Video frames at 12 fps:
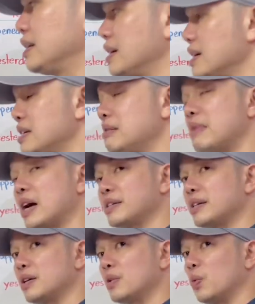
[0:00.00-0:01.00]
doesn't
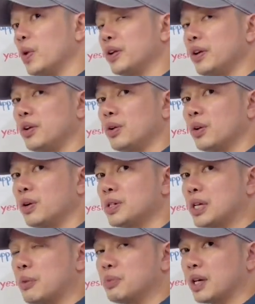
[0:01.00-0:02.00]
matter whether your
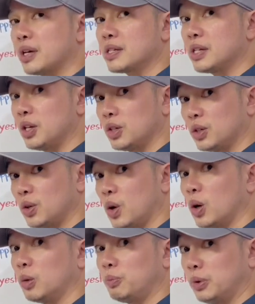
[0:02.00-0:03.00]
subject is singular
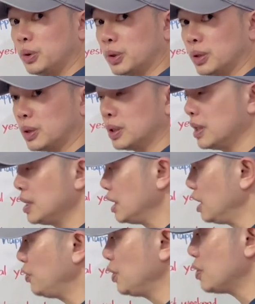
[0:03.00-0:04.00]
or plural. If you